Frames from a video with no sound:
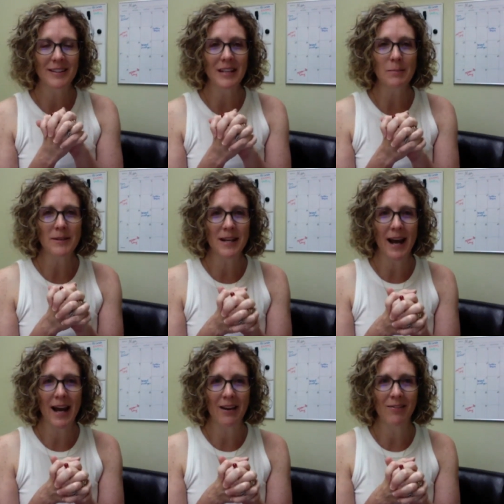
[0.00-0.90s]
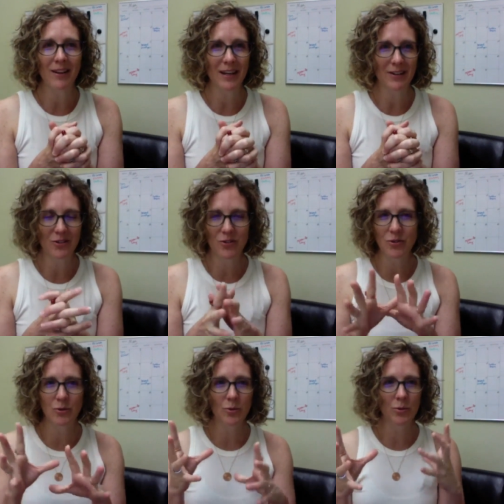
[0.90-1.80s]
deep dive
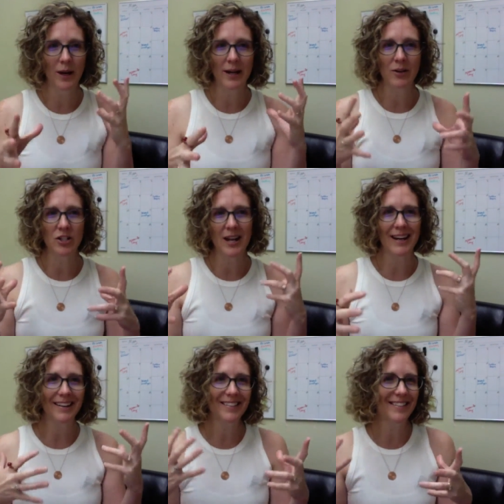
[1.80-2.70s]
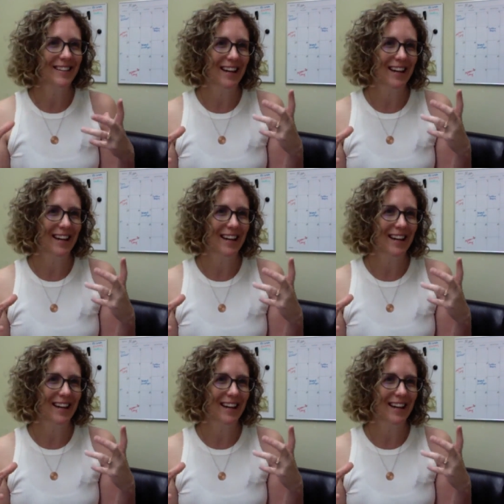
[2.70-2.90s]
into energetics